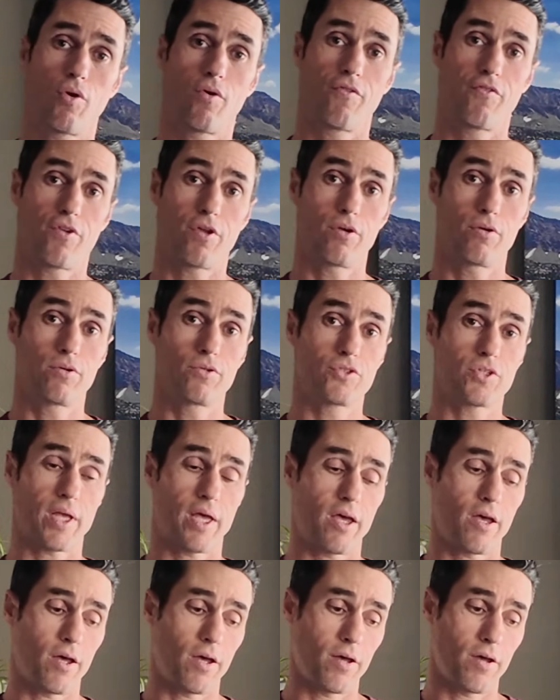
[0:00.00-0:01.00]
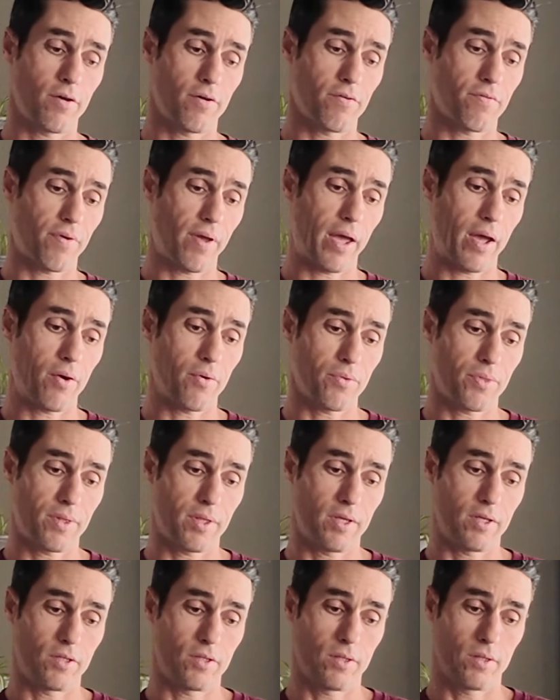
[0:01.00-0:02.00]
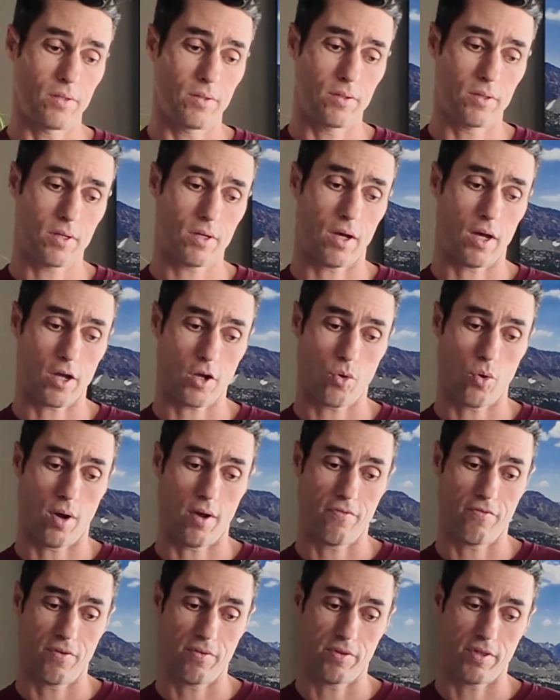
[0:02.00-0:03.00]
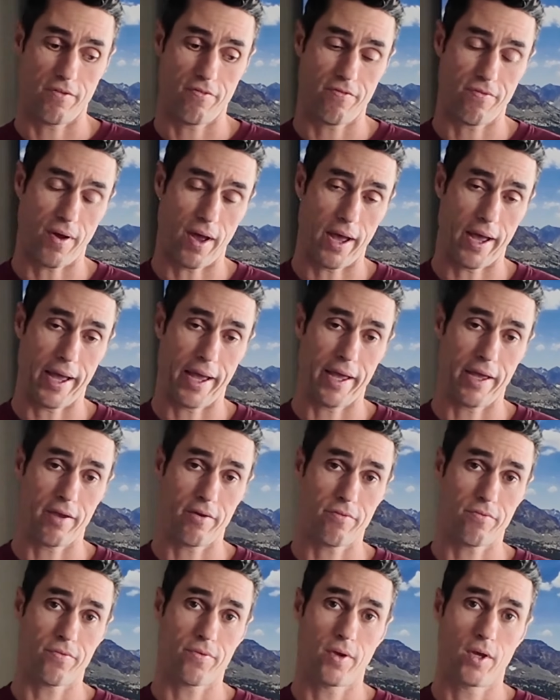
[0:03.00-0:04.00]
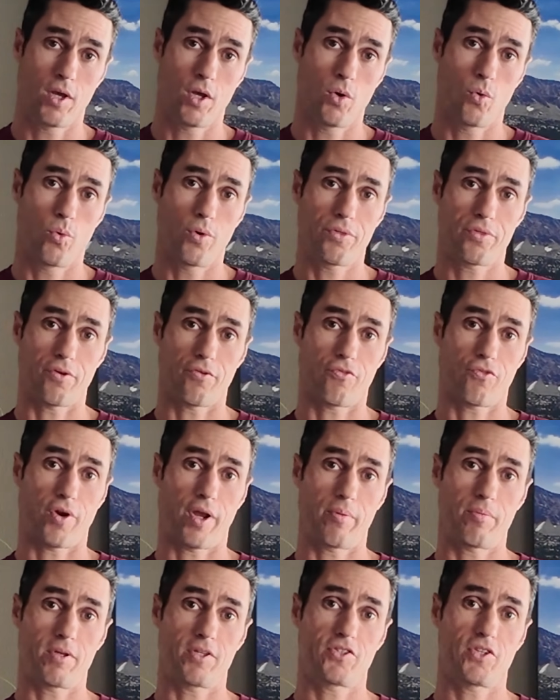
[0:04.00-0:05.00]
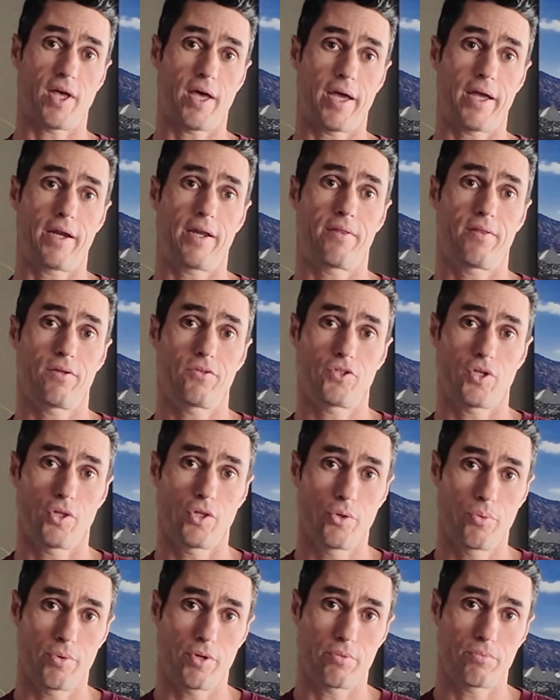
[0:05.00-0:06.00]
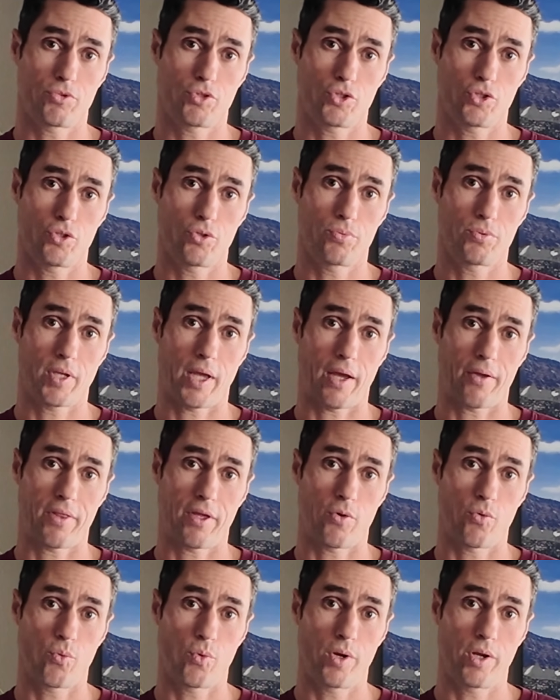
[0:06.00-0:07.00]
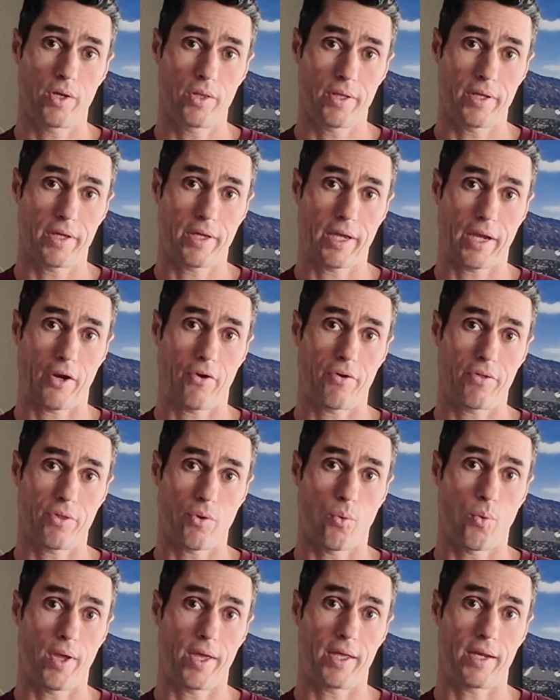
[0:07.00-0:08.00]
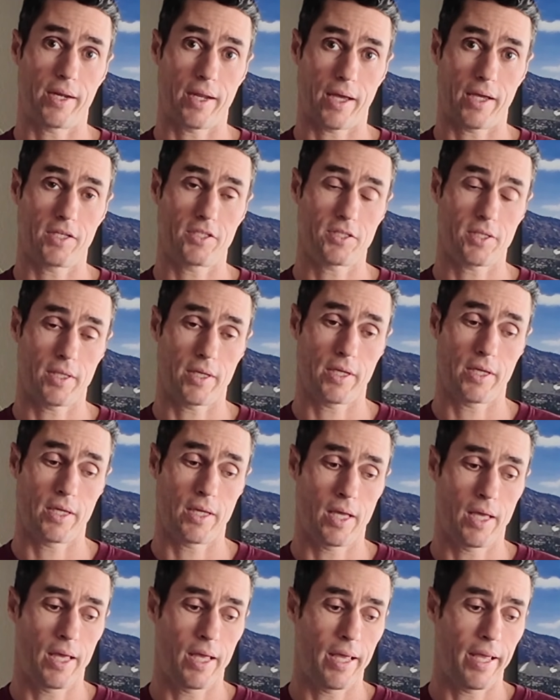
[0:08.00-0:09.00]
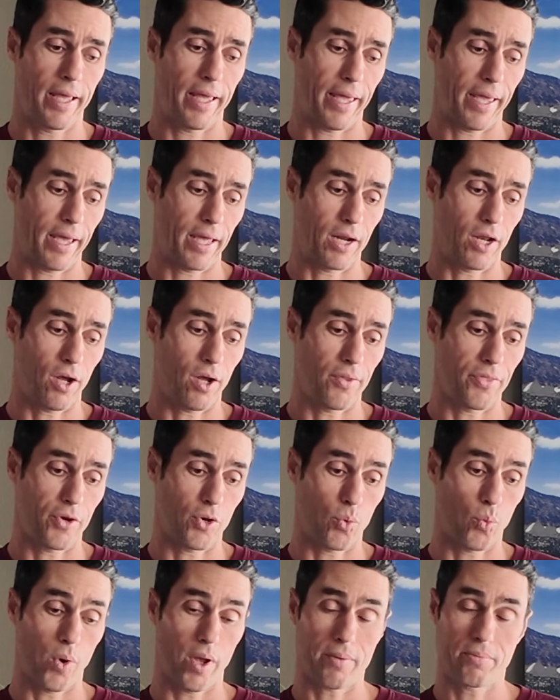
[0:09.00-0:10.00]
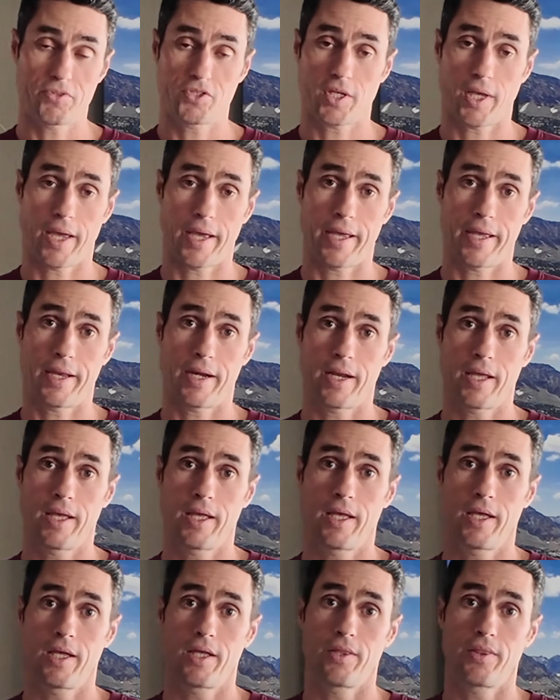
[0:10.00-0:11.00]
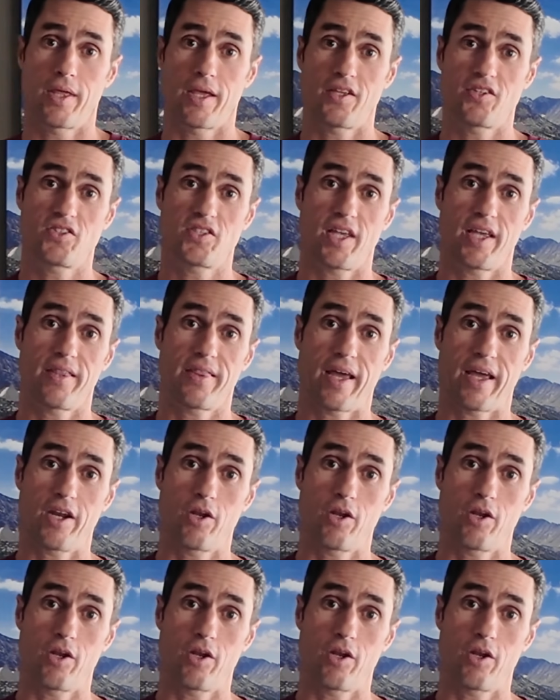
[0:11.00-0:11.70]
reviews of how the Kakwa 55 with the frame design and those aluminum tubes, how they really carry the weight nicely. And on their website, they say that